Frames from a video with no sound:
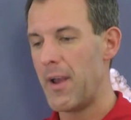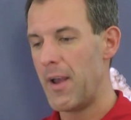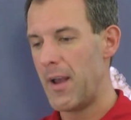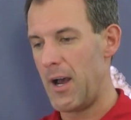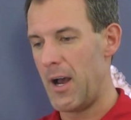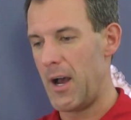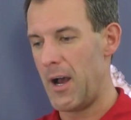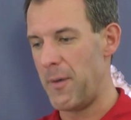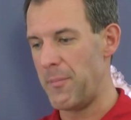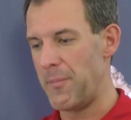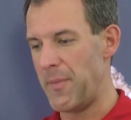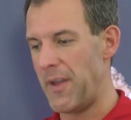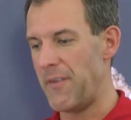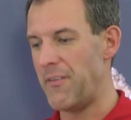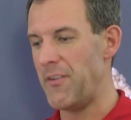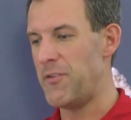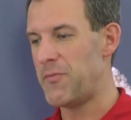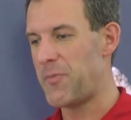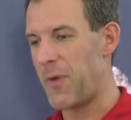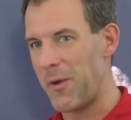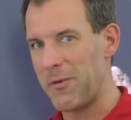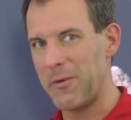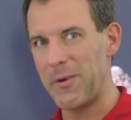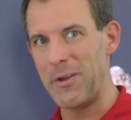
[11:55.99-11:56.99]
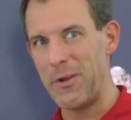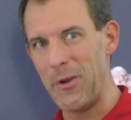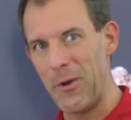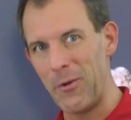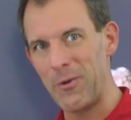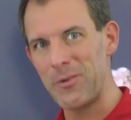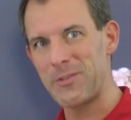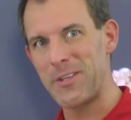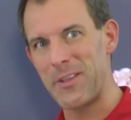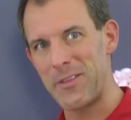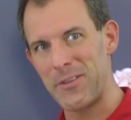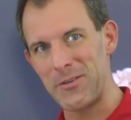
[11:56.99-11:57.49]
And you probably
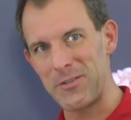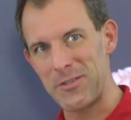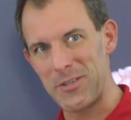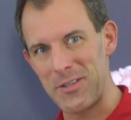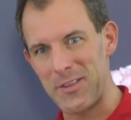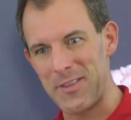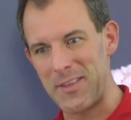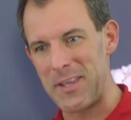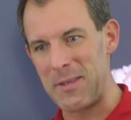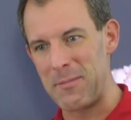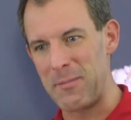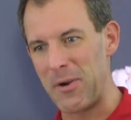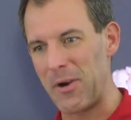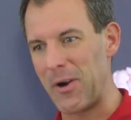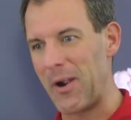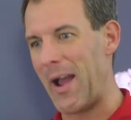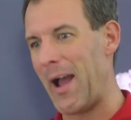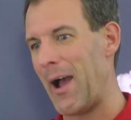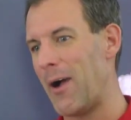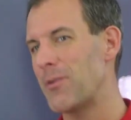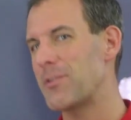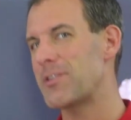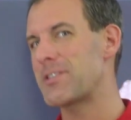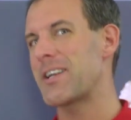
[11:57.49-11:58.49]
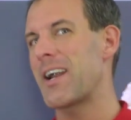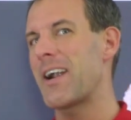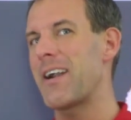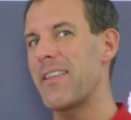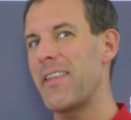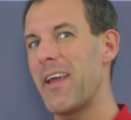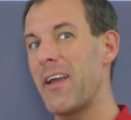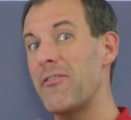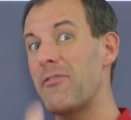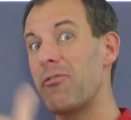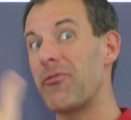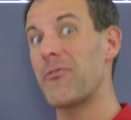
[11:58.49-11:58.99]
noticed that there's a theme here. Outside of
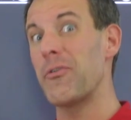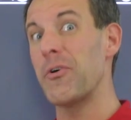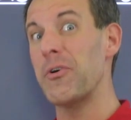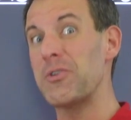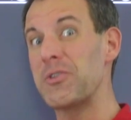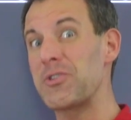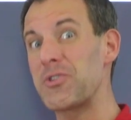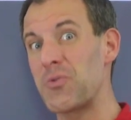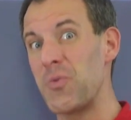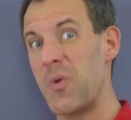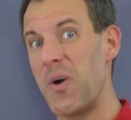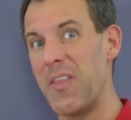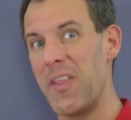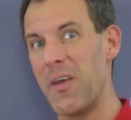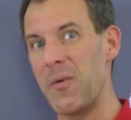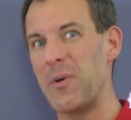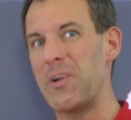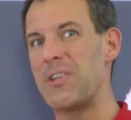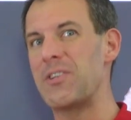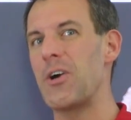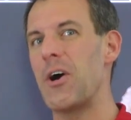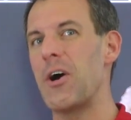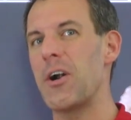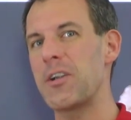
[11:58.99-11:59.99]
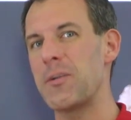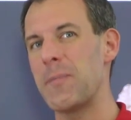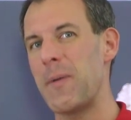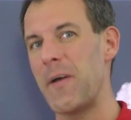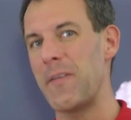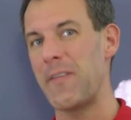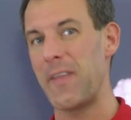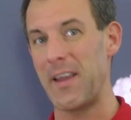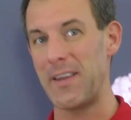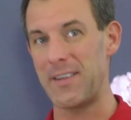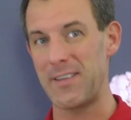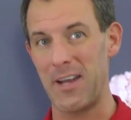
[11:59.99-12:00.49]
that first one that we talked
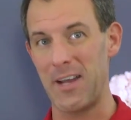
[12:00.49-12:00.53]
about, that